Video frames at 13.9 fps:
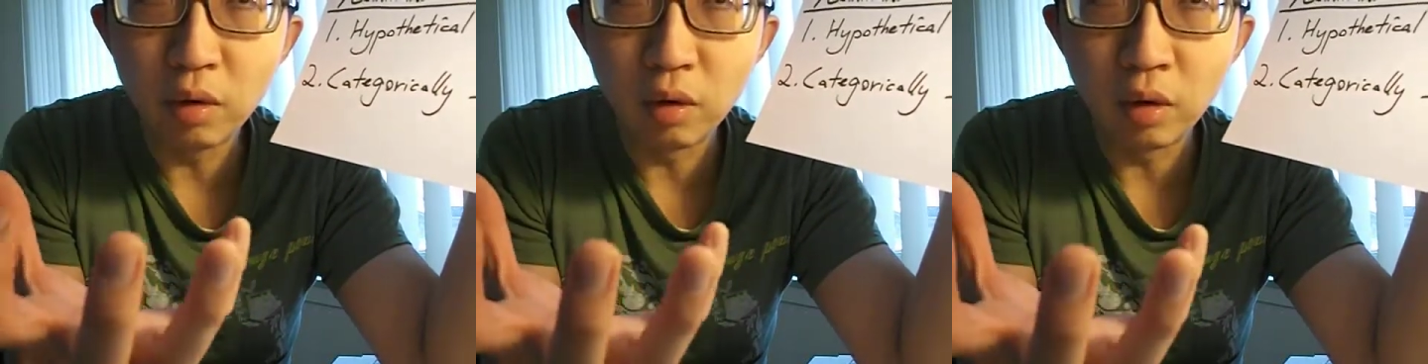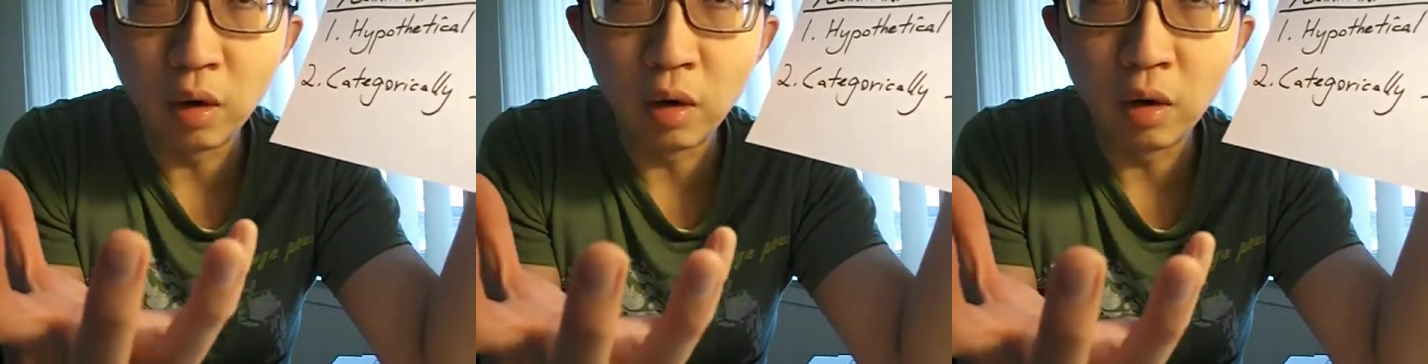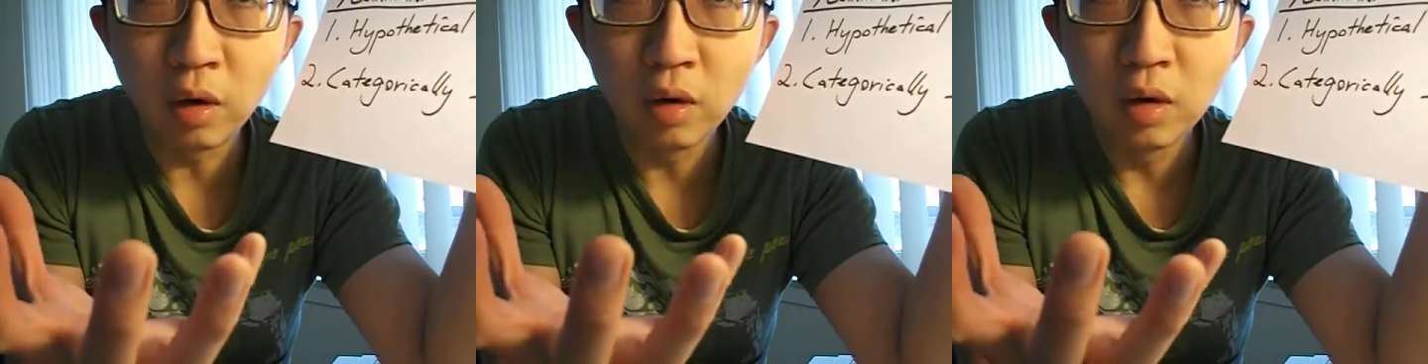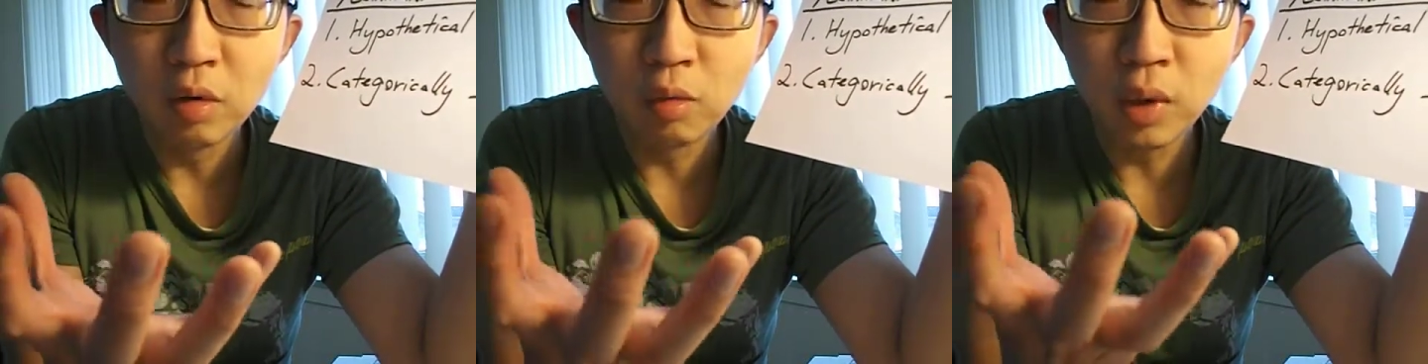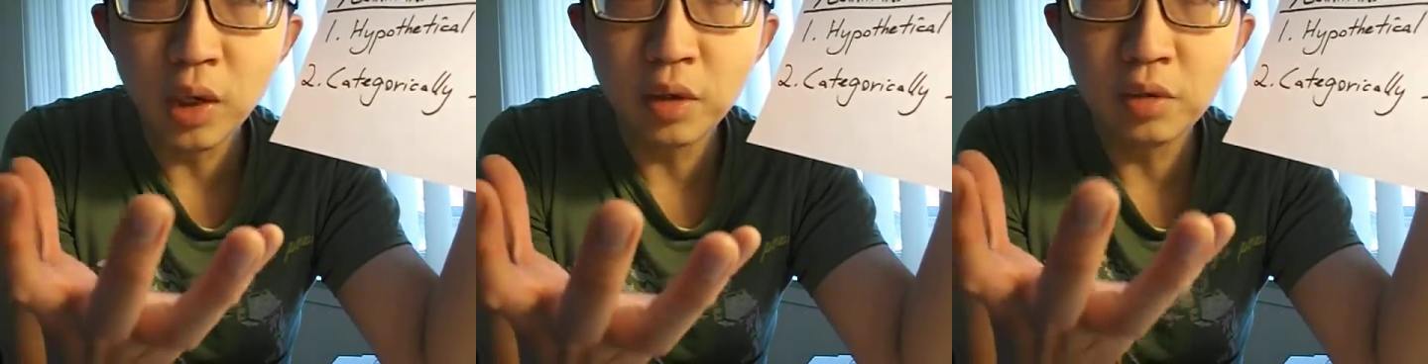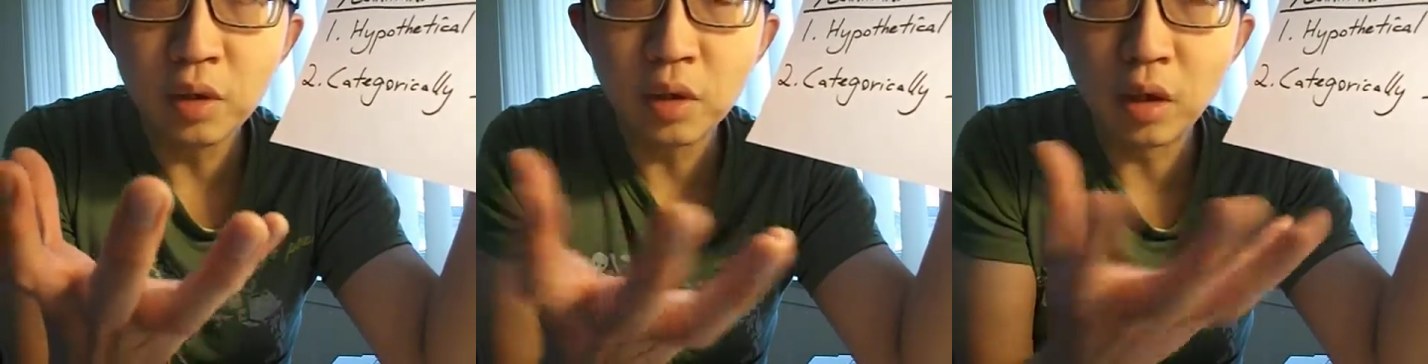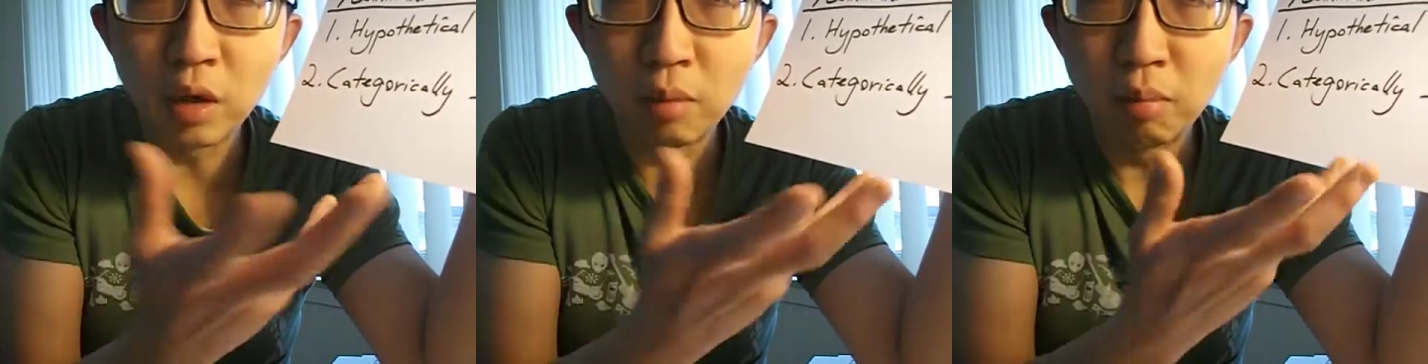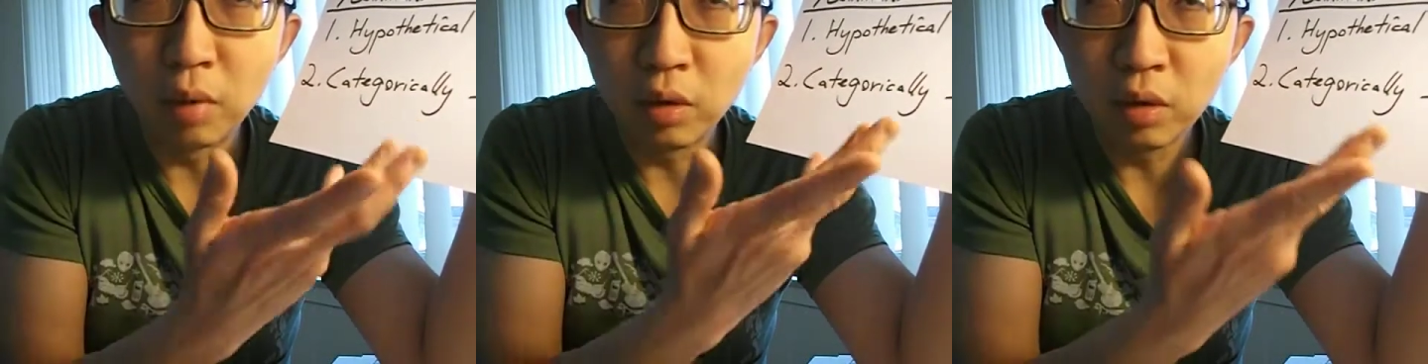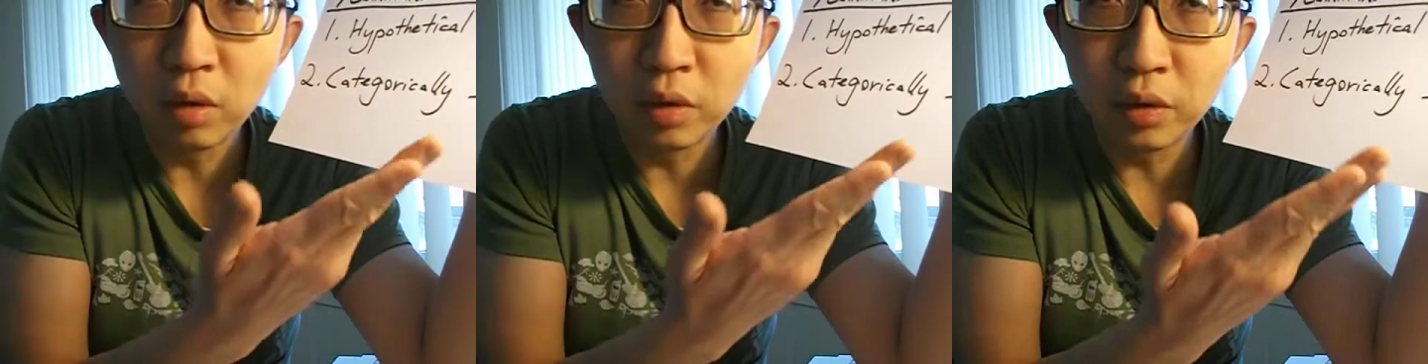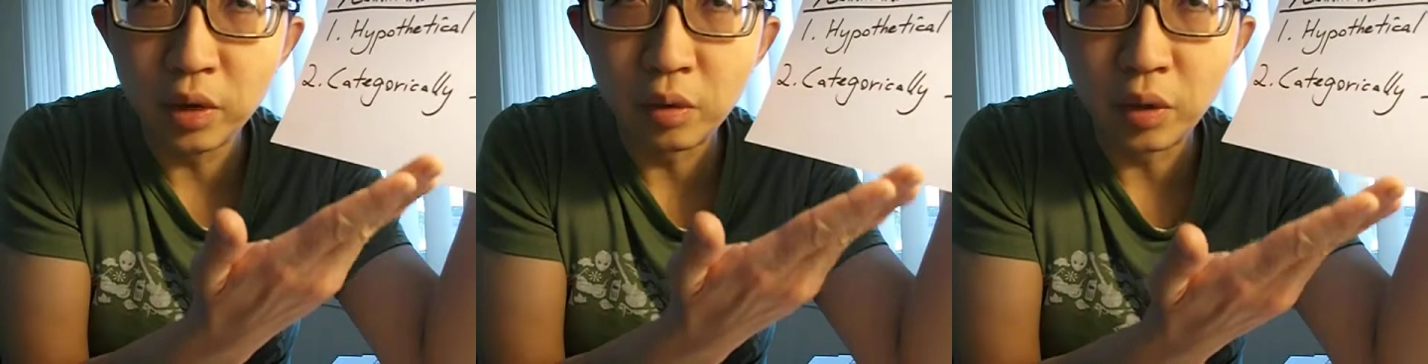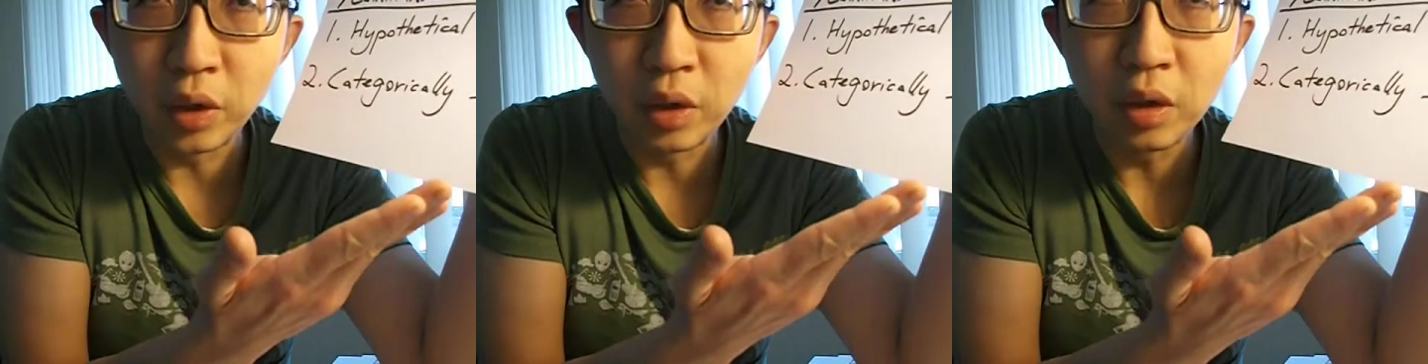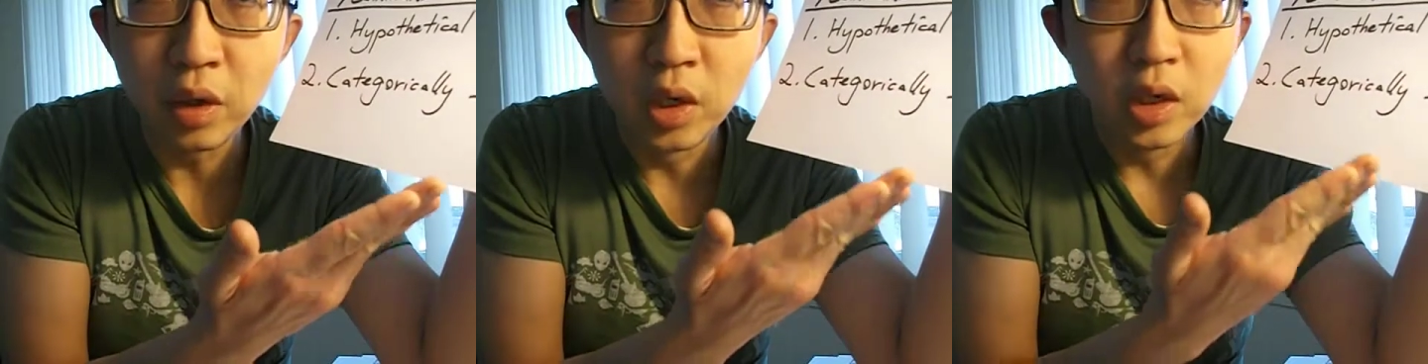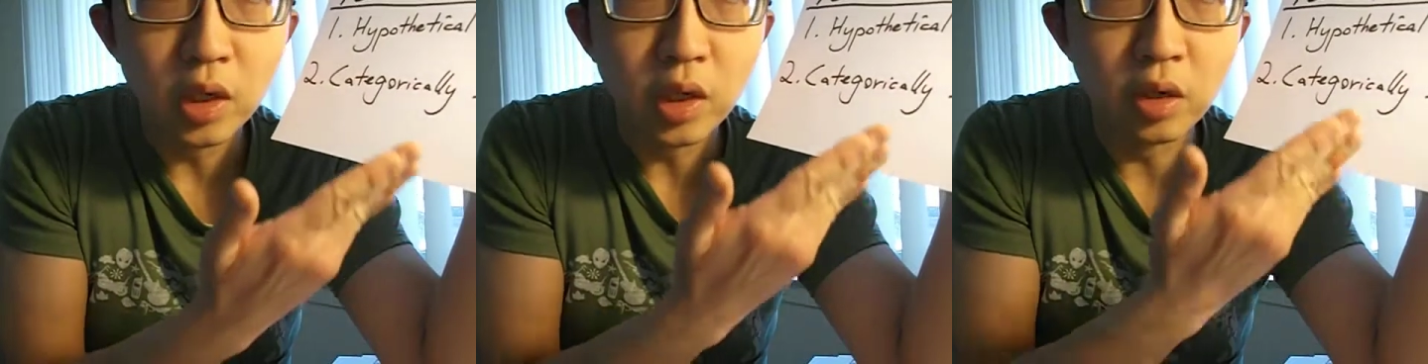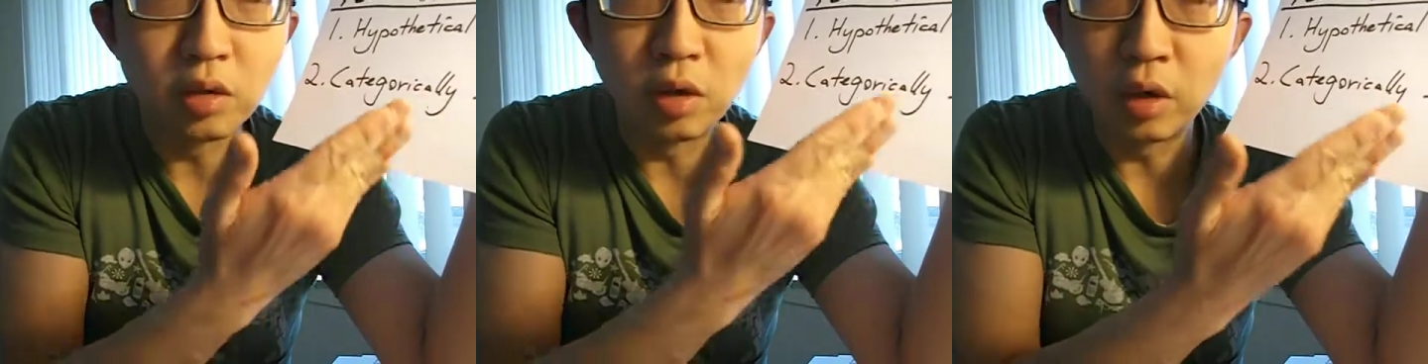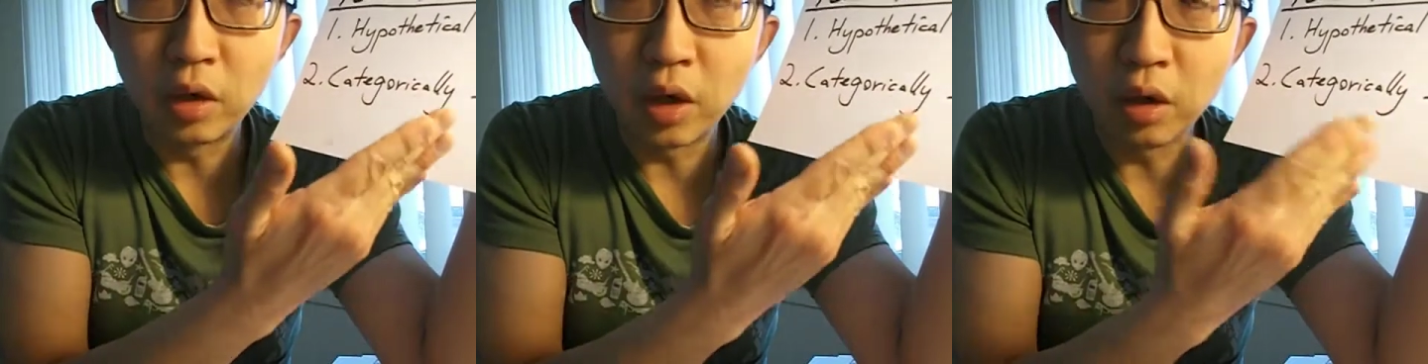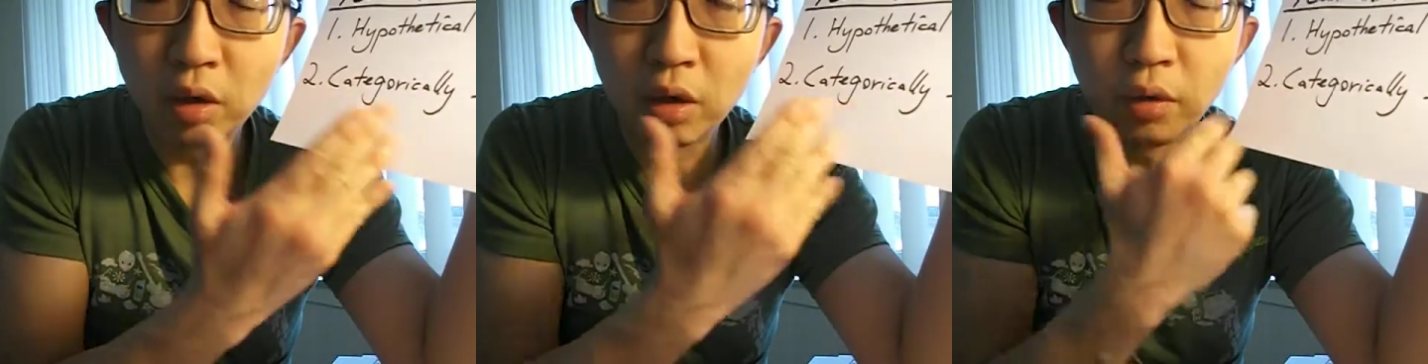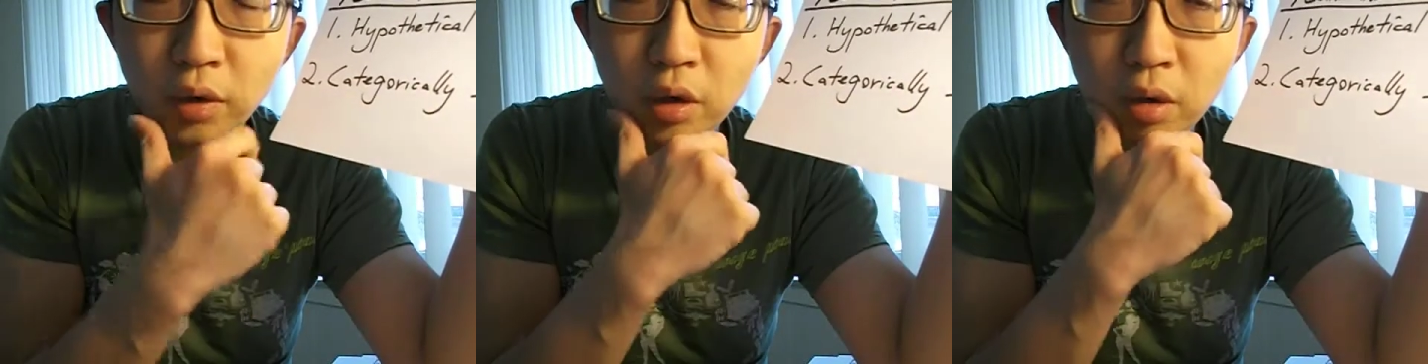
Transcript: law, why is it that a moral duty is a categorical